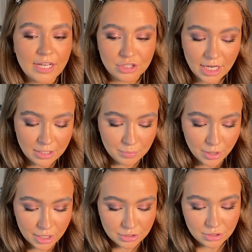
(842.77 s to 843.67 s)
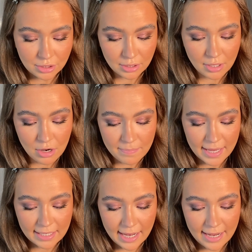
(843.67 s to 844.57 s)
shader brush, go
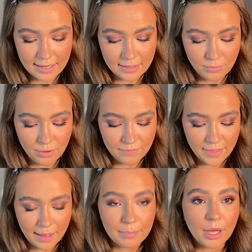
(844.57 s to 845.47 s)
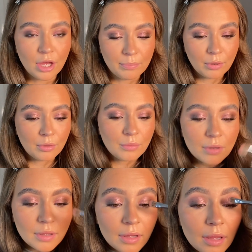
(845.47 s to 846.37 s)
back in with that purple
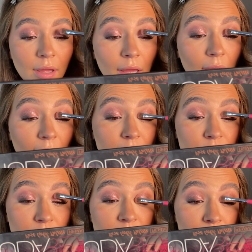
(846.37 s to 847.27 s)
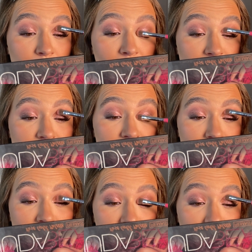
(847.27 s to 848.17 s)
and just
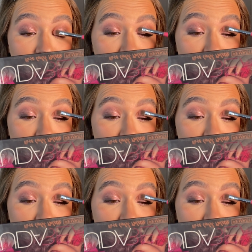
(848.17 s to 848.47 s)
basically